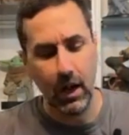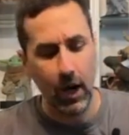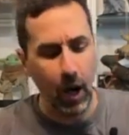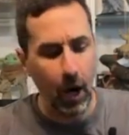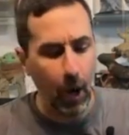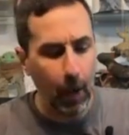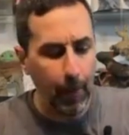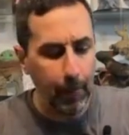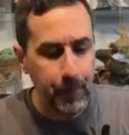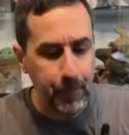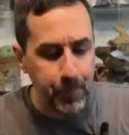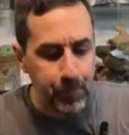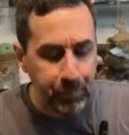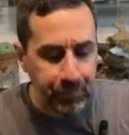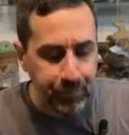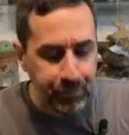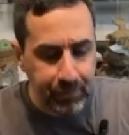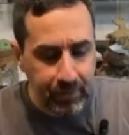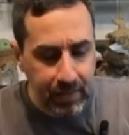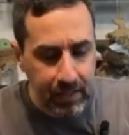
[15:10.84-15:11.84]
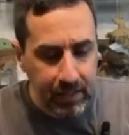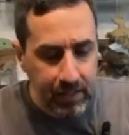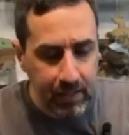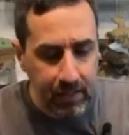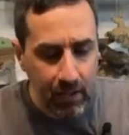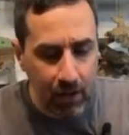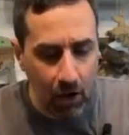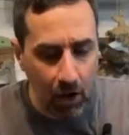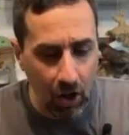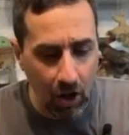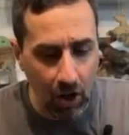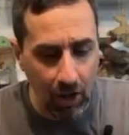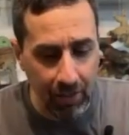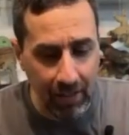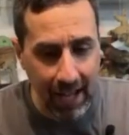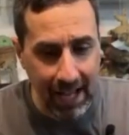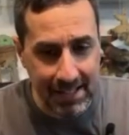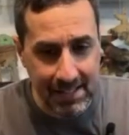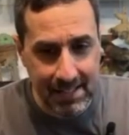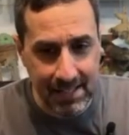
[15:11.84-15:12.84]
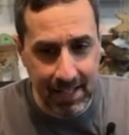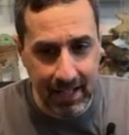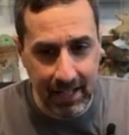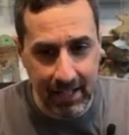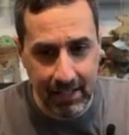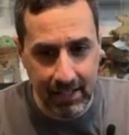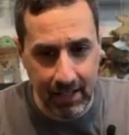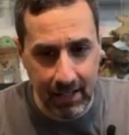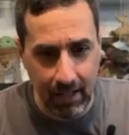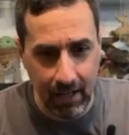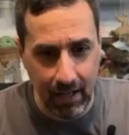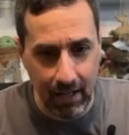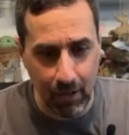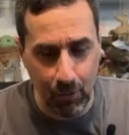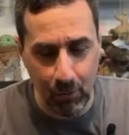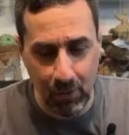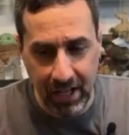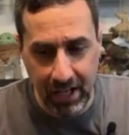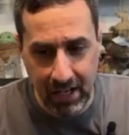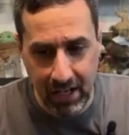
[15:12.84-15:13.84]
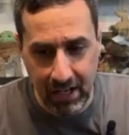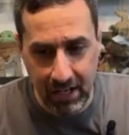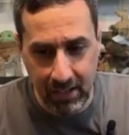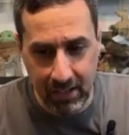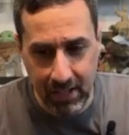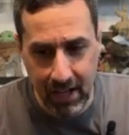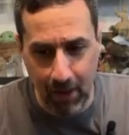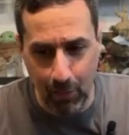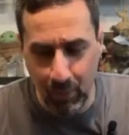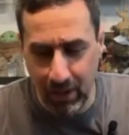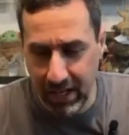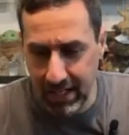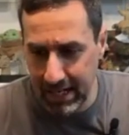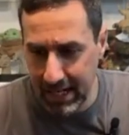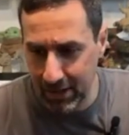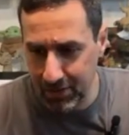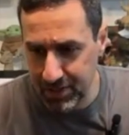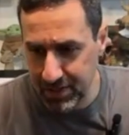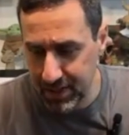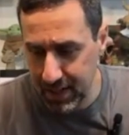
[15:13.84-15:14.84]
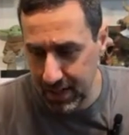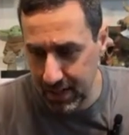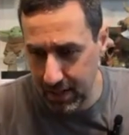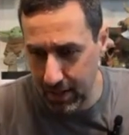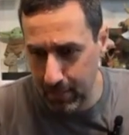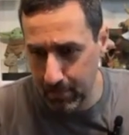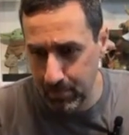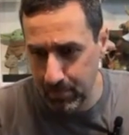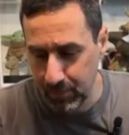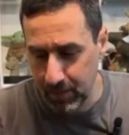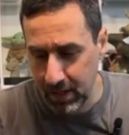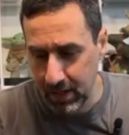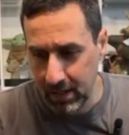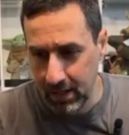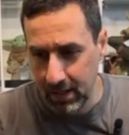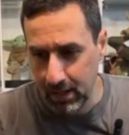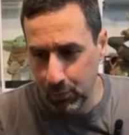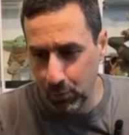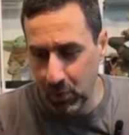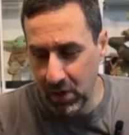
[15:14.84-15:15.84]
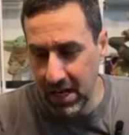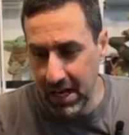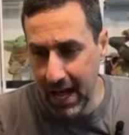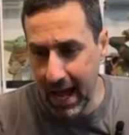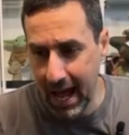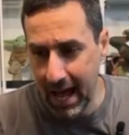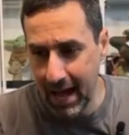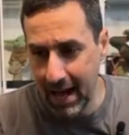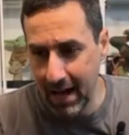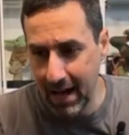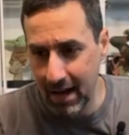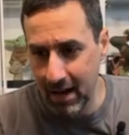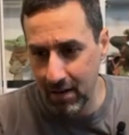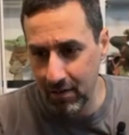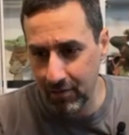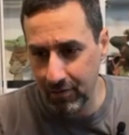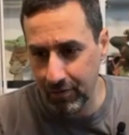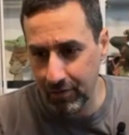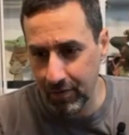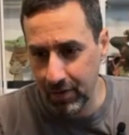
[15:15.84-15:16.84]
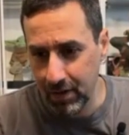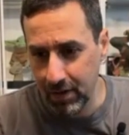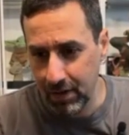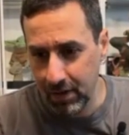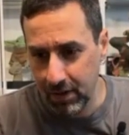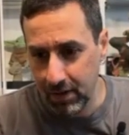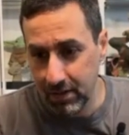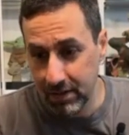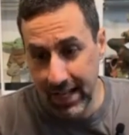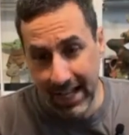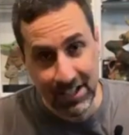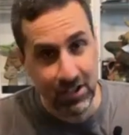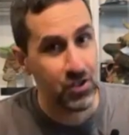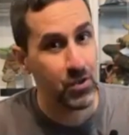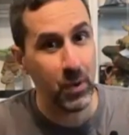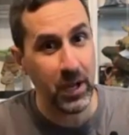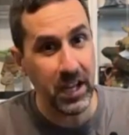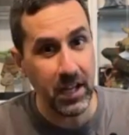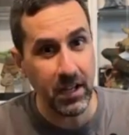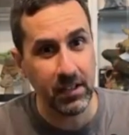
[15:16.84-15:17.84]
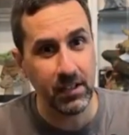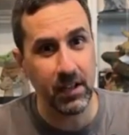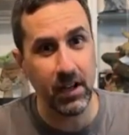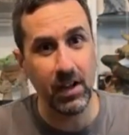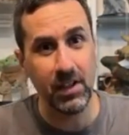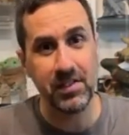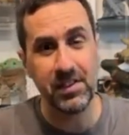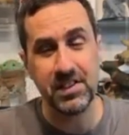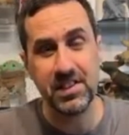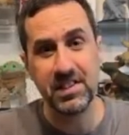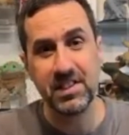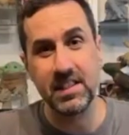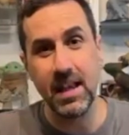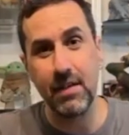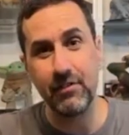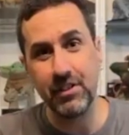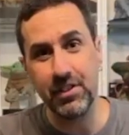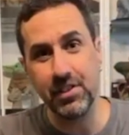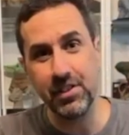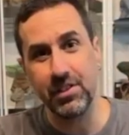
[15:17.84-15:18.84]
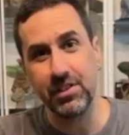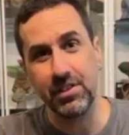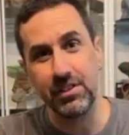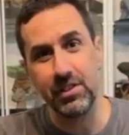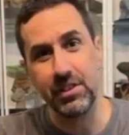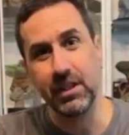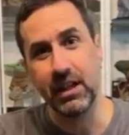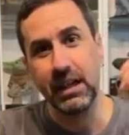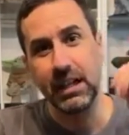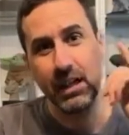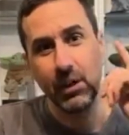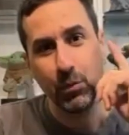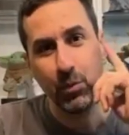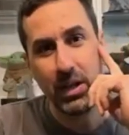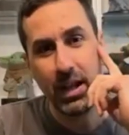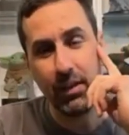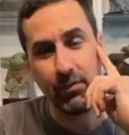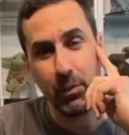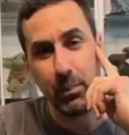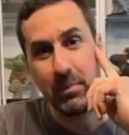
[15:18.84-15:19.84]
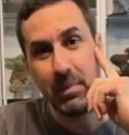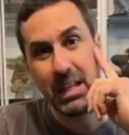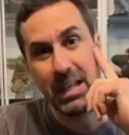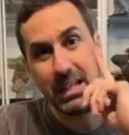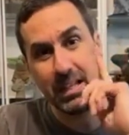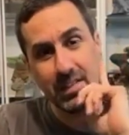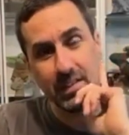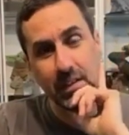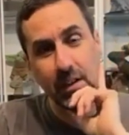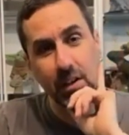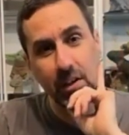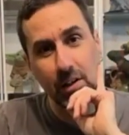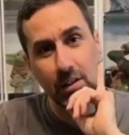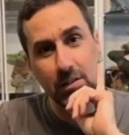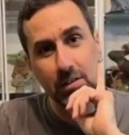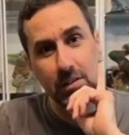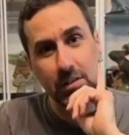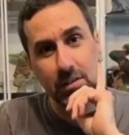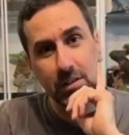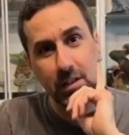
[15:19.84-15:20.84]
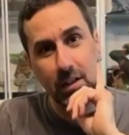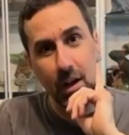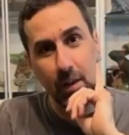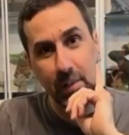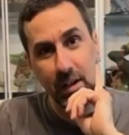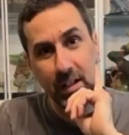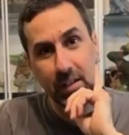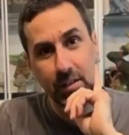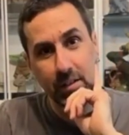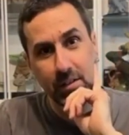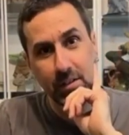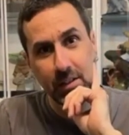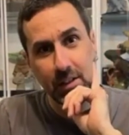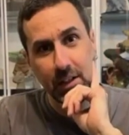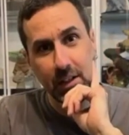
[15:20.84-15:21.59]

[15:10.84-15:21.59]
All that said, we announced him. We have next week on the 7th, we have a mini skull coming.